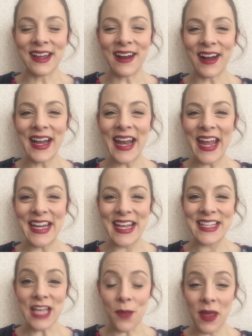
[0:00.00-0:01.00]
Hi
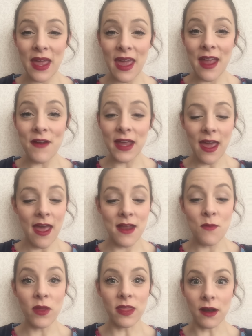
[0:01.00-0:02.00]
ladies, Emma here
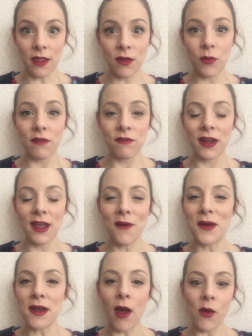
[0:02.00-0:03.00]
again with another quick
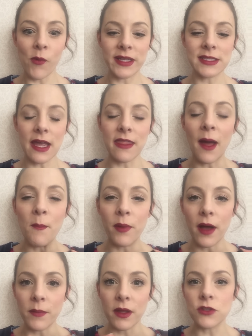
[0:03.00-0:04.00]
video. I know I always say that,
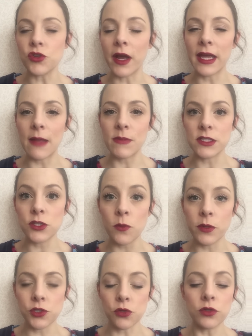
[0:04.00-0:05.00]
but I'm going to try and keep this
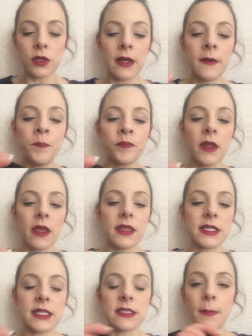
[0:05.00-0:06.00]
super short.
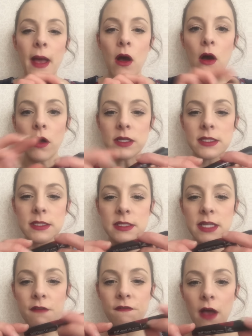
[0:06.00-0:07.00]
This is about our
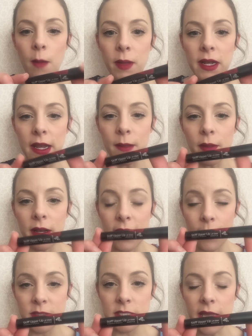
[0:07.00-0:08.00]
stiff upper
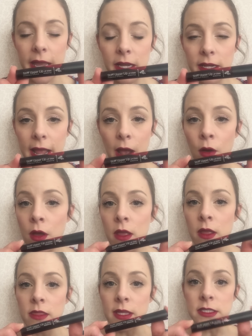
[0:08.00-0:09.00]
lip stain. Now,
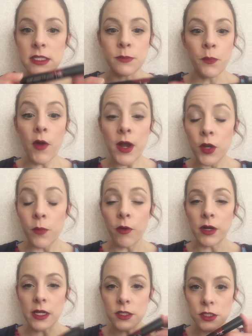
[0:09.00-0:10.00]
this is brand new
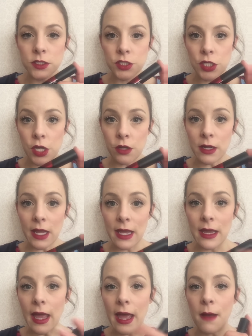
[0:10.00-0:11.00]
product to
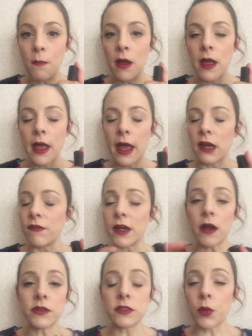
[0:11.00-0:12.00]
Younique, and I've
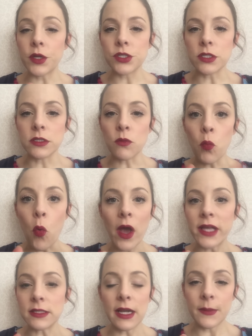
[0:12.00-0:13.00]
had loads of questions.
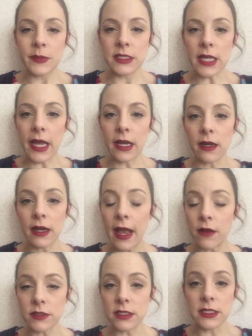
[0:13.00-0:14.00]
What is a lip stain and
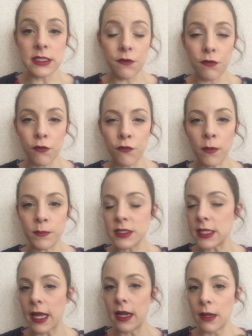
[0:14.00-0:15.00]
how does it differ from,
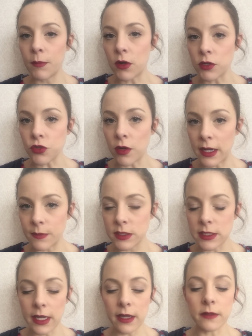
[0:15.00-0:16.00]
say, a lip gloss or a
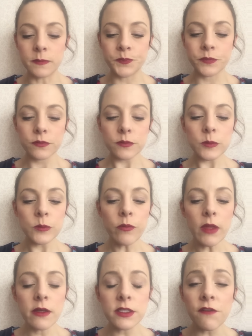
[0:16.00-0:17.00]
lipstick?
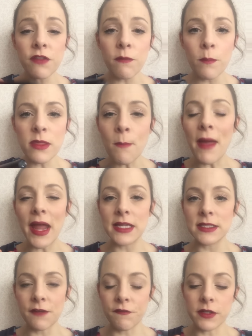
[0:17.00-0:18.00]
So the
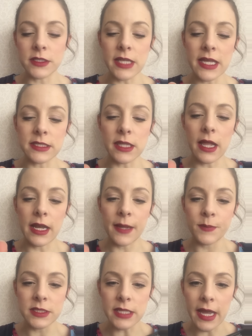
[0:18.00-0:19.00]
main difference is that a
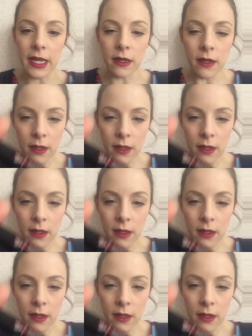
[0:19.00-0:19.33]
lip stain,